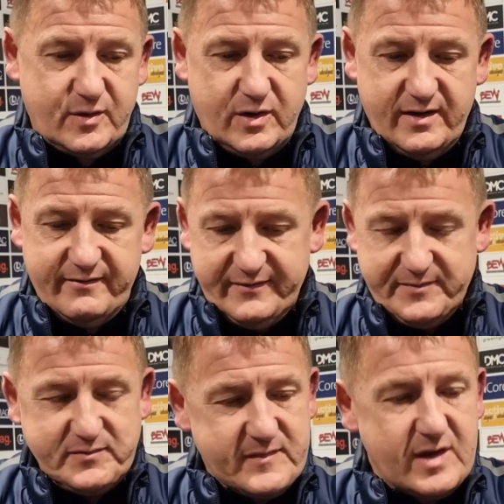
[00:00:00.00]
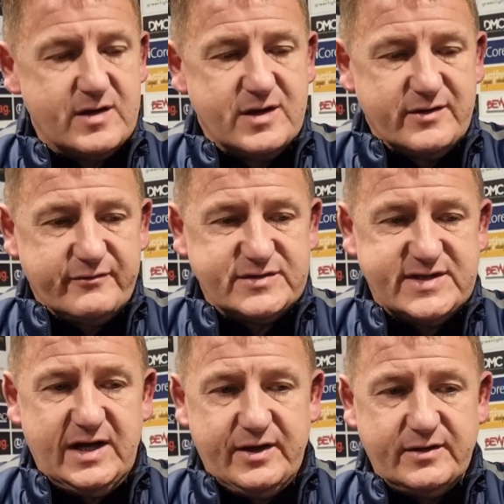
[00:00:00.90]
quite
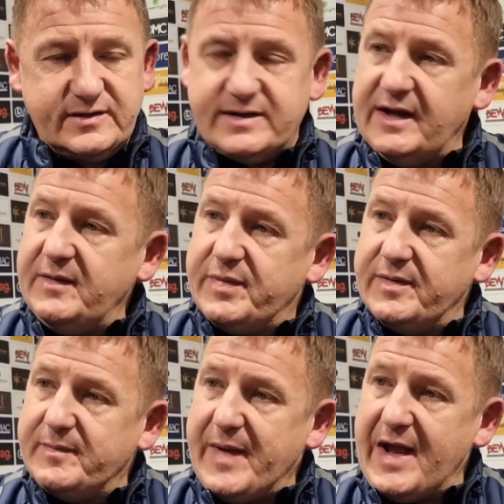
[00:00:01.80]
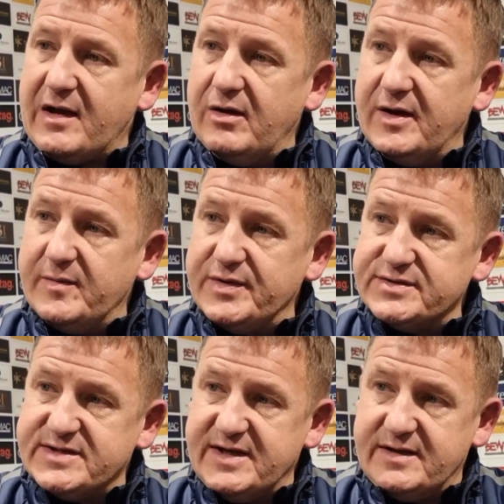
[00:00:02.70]
resilient, deep back line,
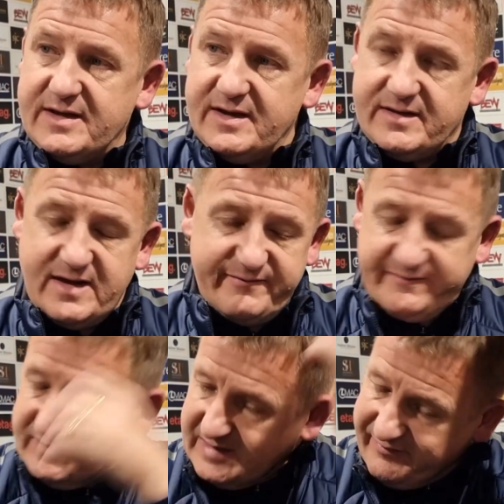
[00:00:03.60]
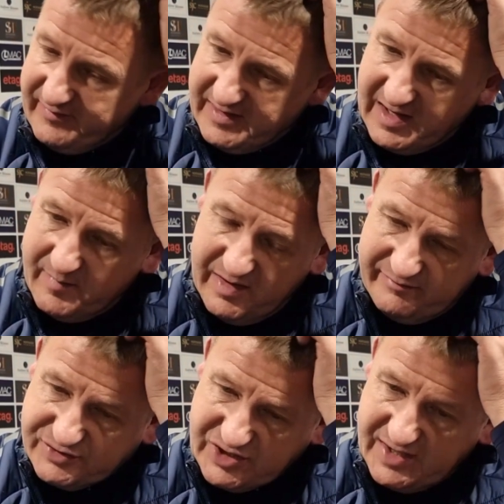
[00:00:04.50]
because they definitely come here
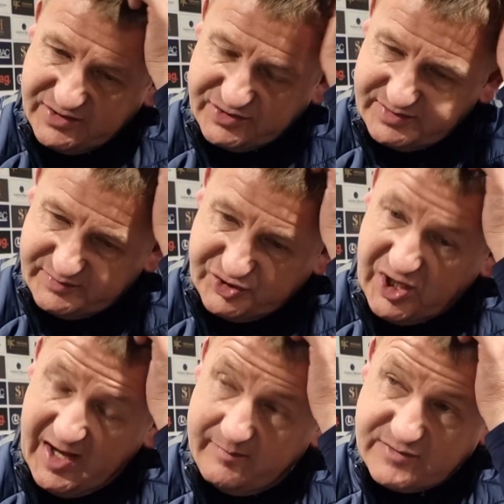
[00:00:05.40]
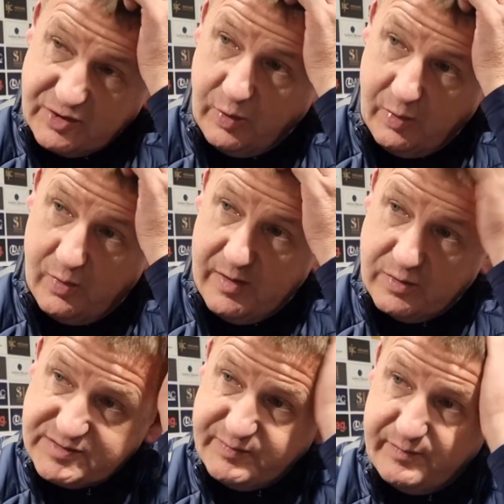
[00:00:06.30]
and changed shape to what we
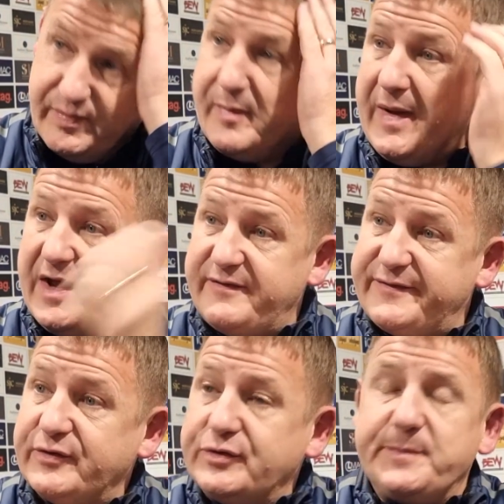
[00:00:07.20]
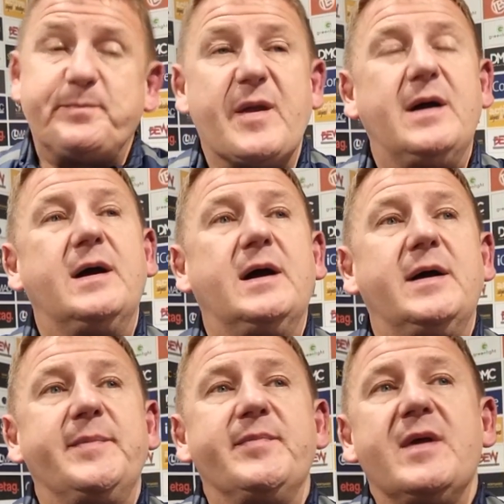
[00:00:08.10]
was prepared for.
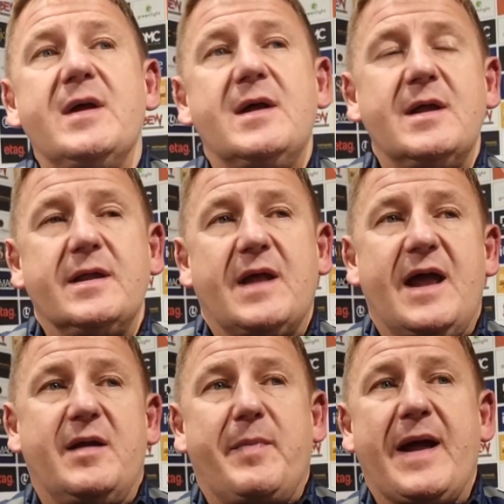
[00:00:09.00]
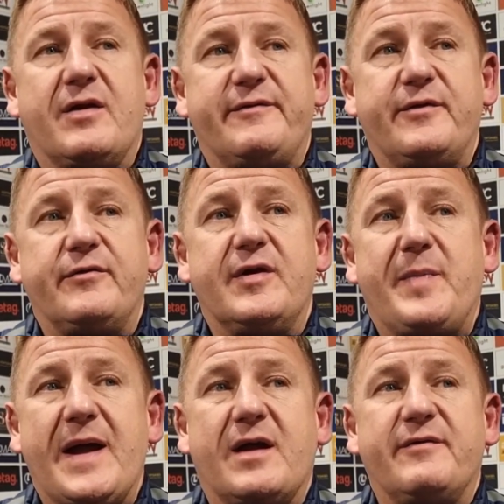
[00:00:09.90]
I had a bank of four and a
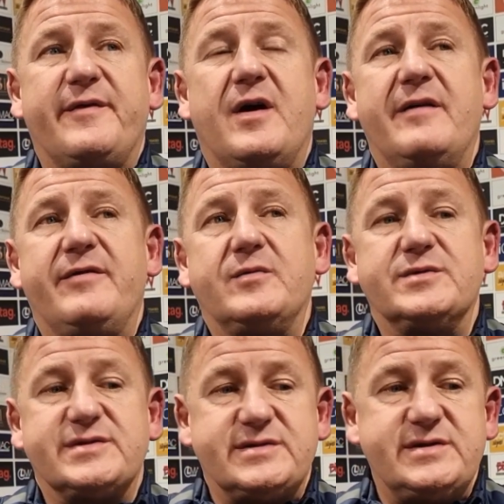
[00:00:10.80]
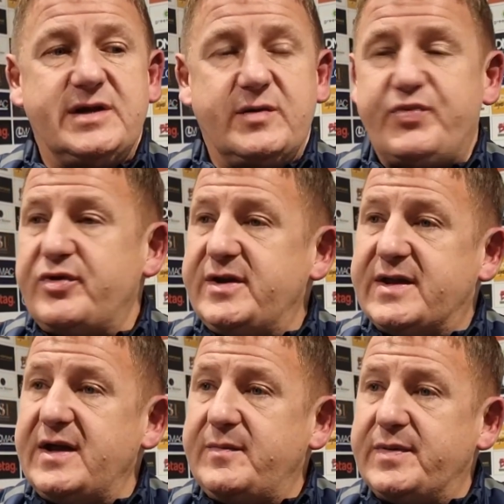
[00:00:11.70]
bank of five that was, you know, pretty
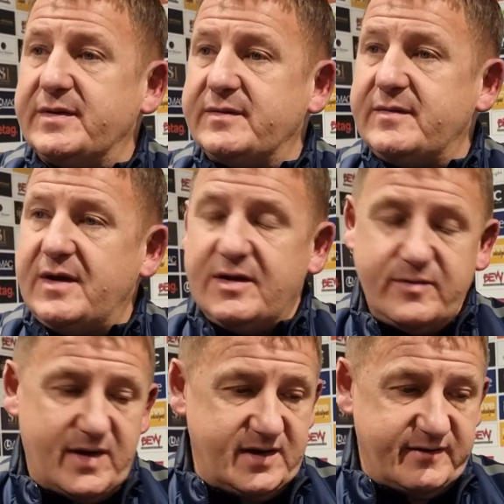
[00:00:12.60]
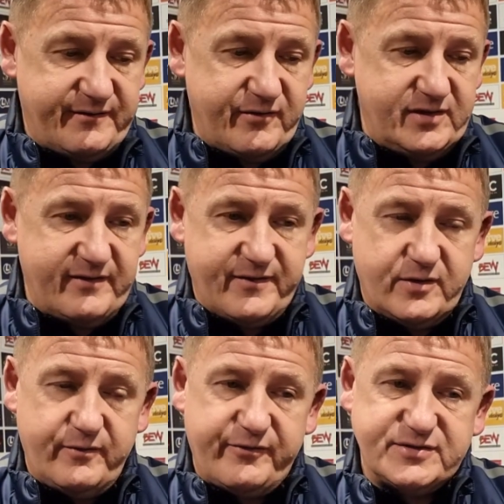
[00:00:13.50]
deep, and, you know, it made it very
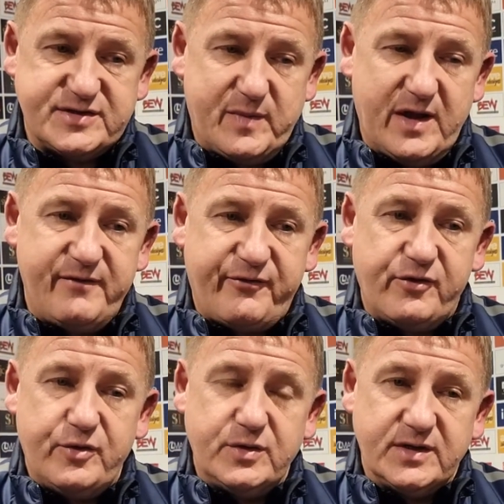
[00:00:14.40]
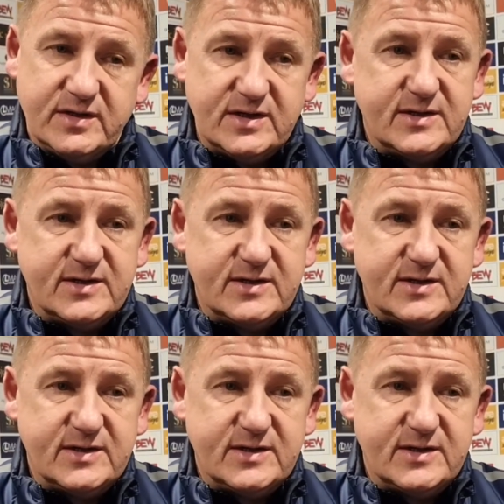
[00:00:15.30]
difficult for us to play through and,